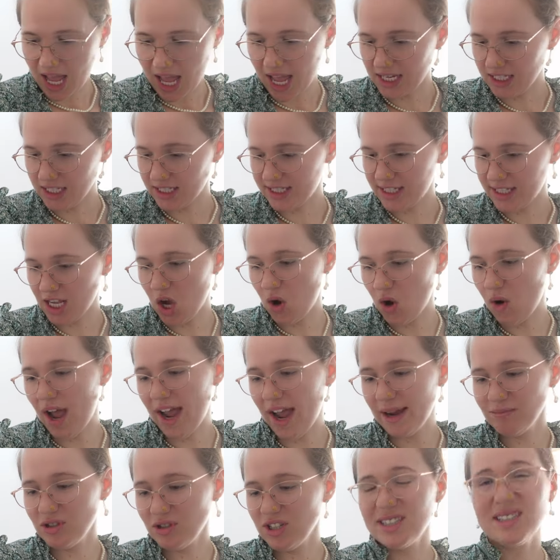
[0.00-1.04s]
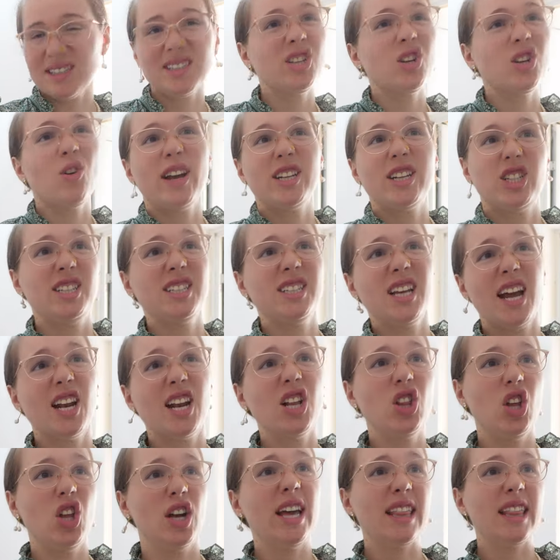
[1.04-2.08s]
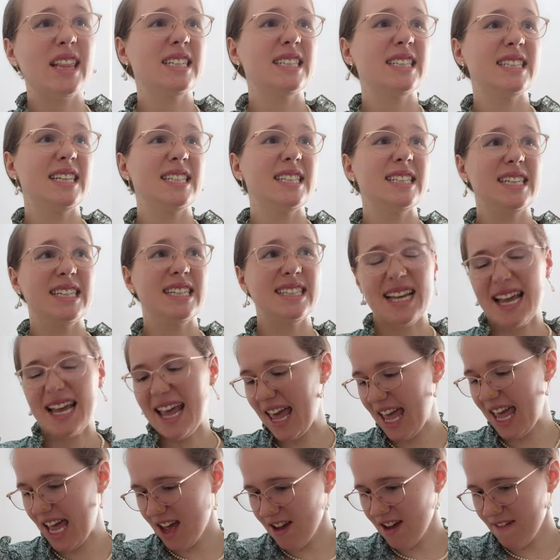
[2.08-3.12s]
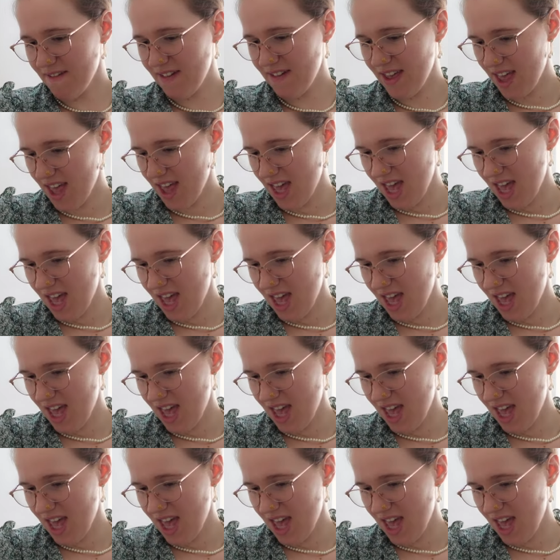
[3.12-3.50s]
And so I'm just, you know, I just kind of look at the seasonings I have.